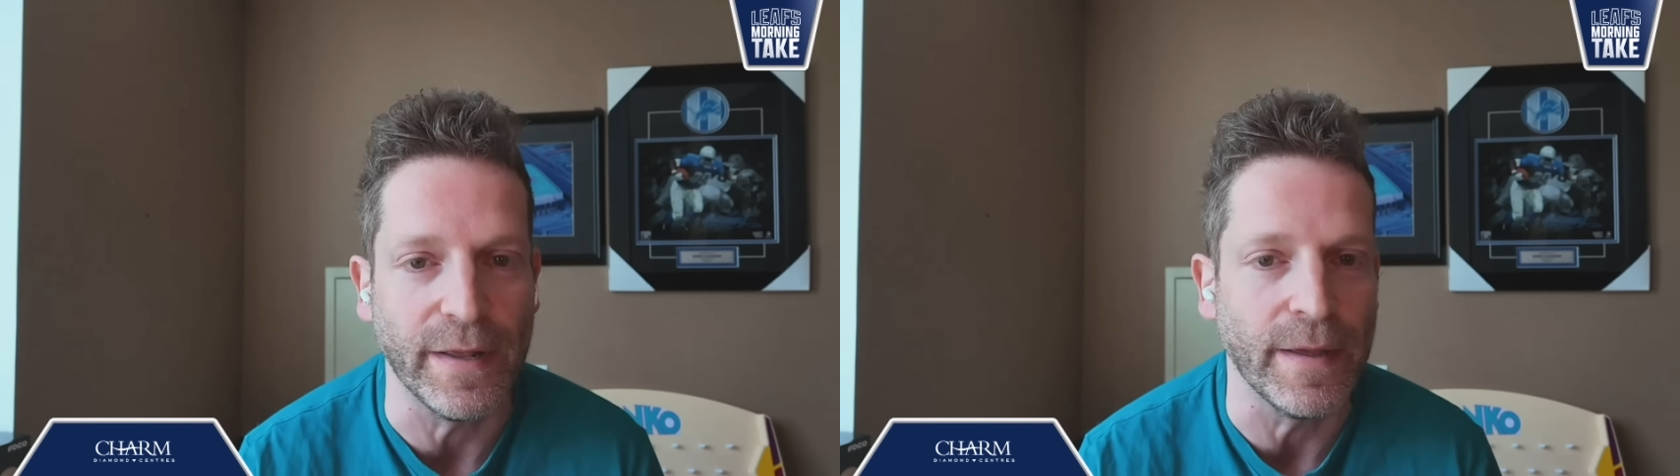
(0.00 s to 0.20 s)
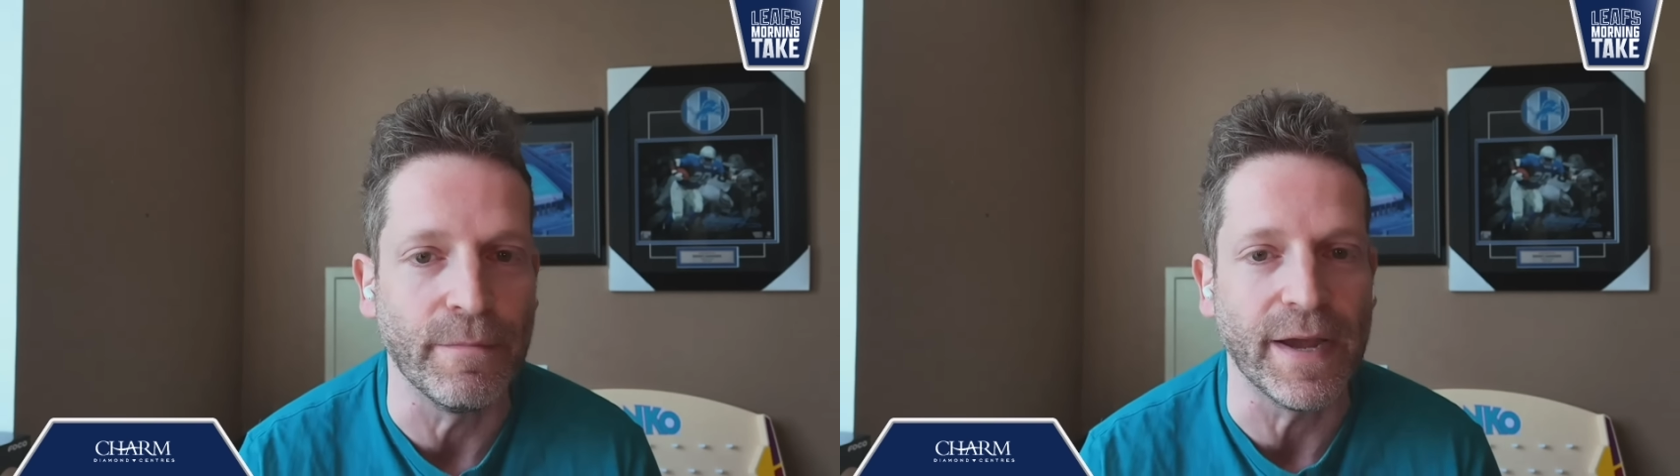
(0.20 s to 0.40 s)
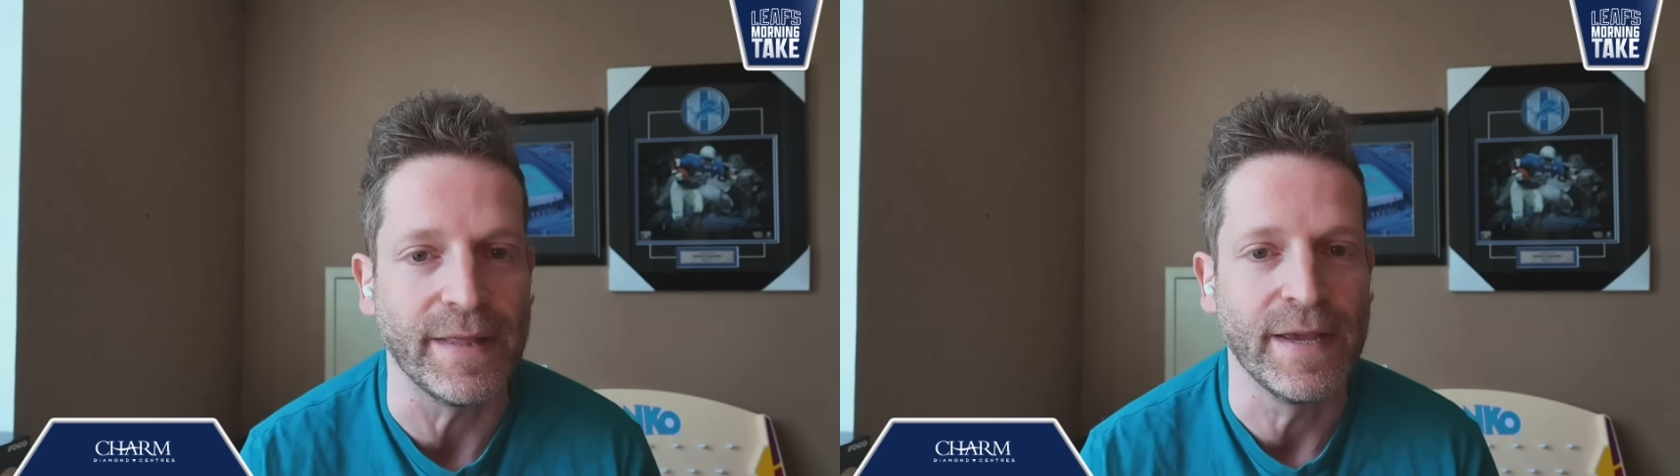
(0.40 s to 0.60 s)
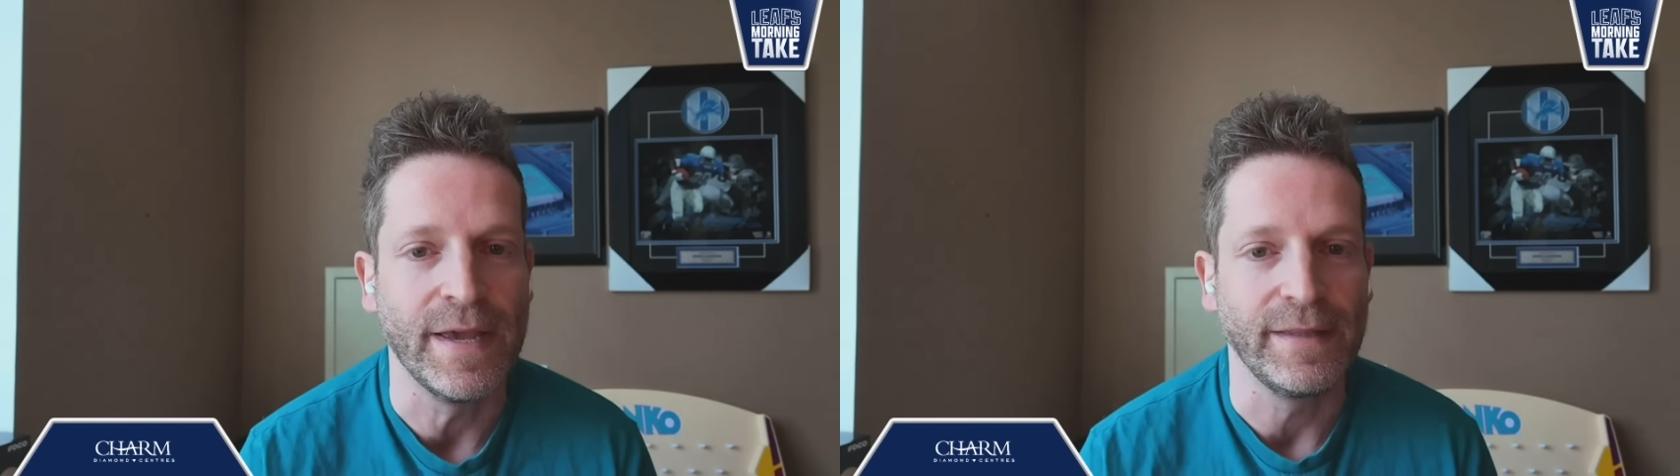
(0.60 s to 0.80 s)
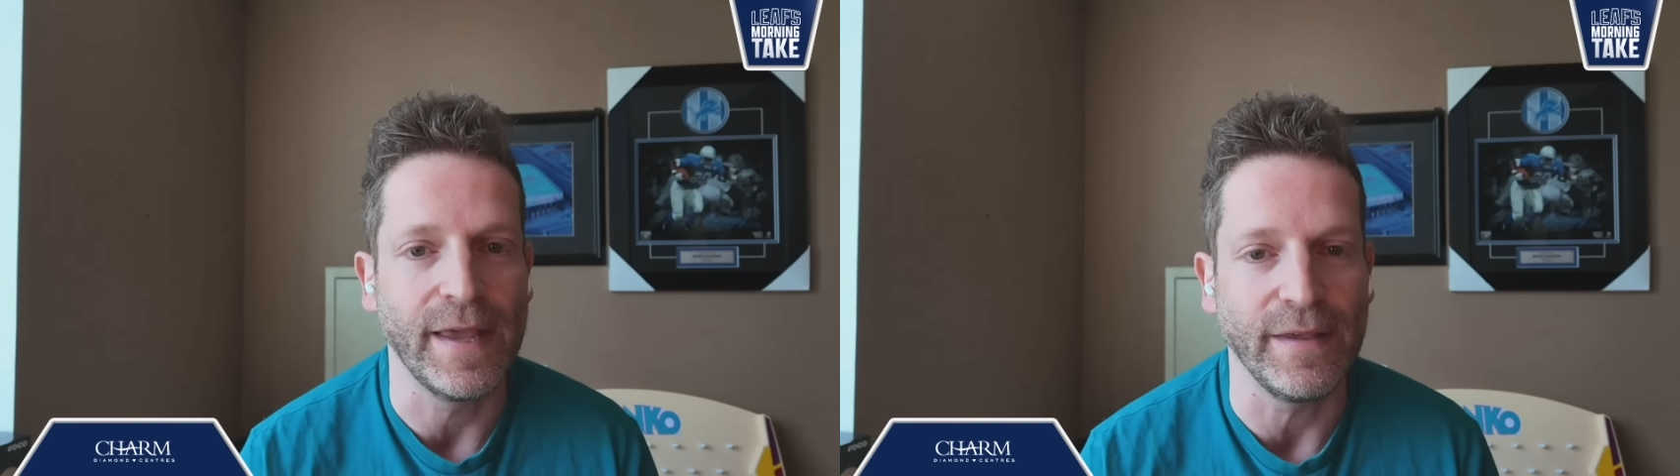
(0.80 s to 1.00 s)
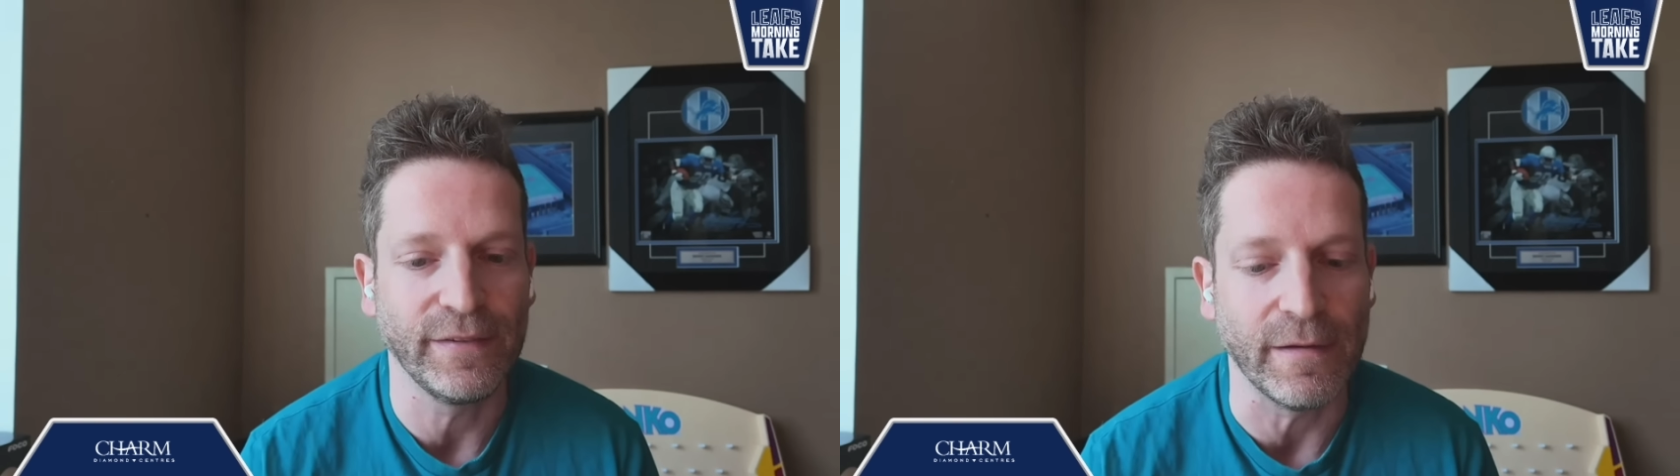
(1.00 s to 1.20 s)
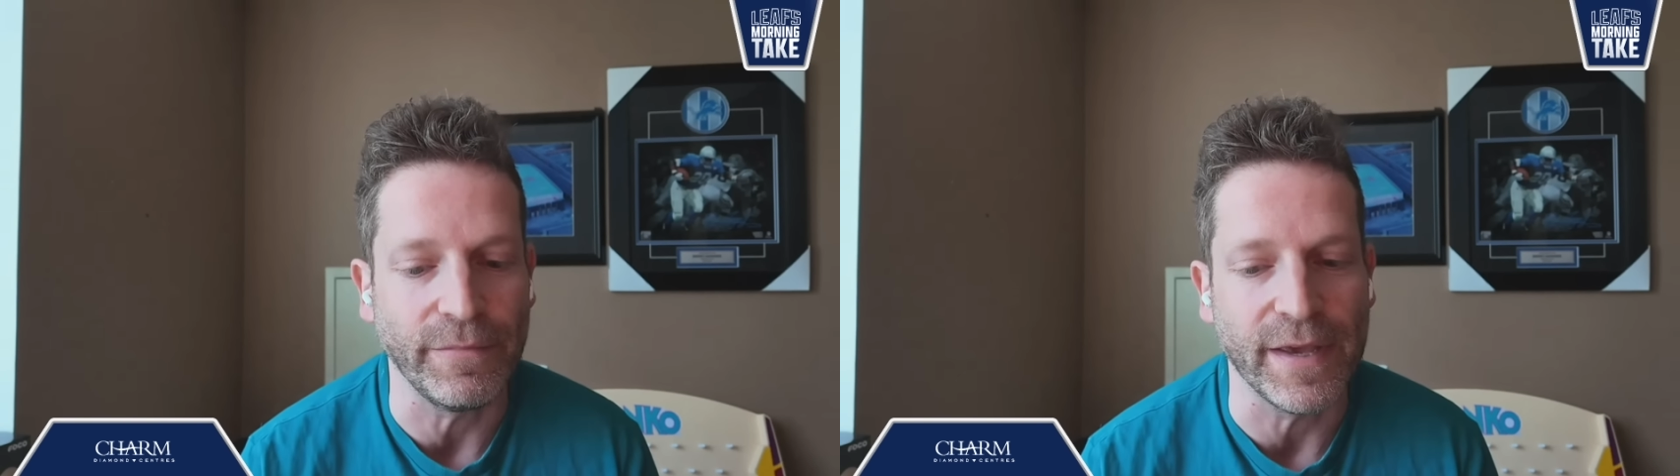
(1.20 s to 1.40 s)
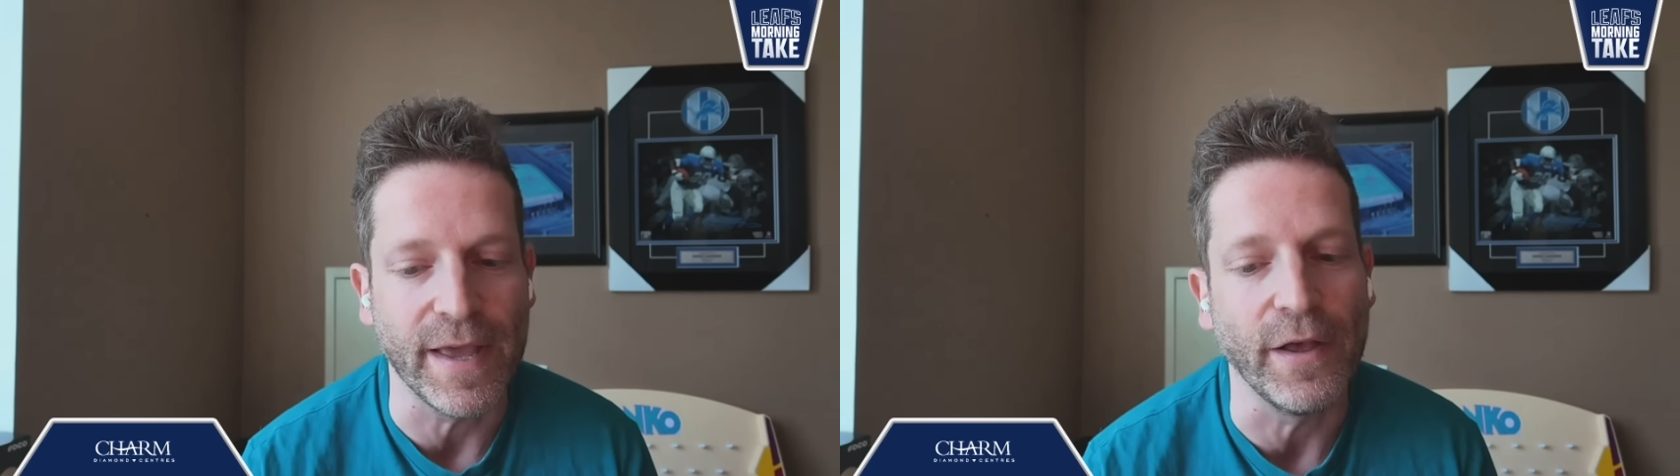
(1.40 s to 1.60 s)
It might take
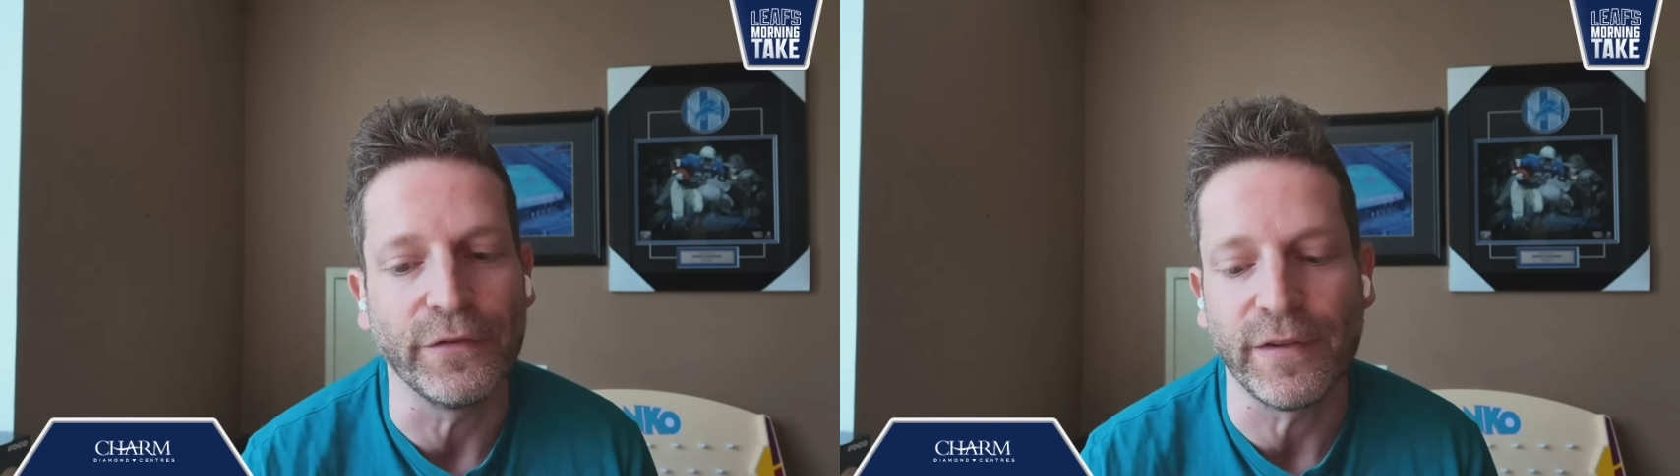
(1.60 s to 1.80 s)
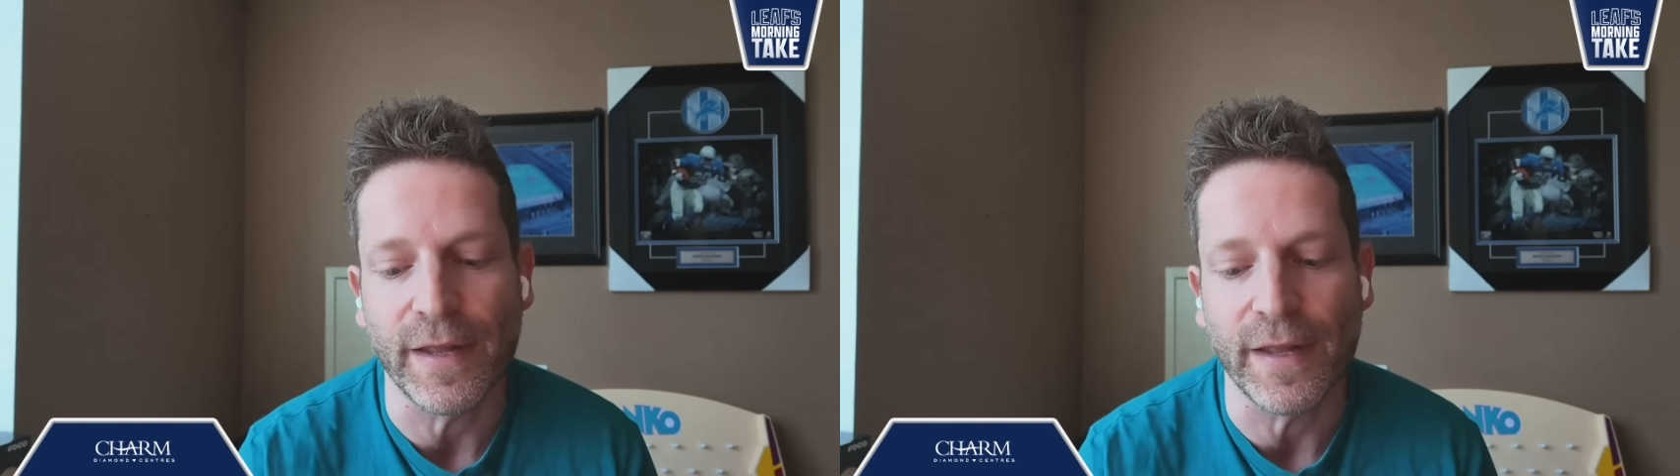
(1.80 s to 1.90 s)
something else.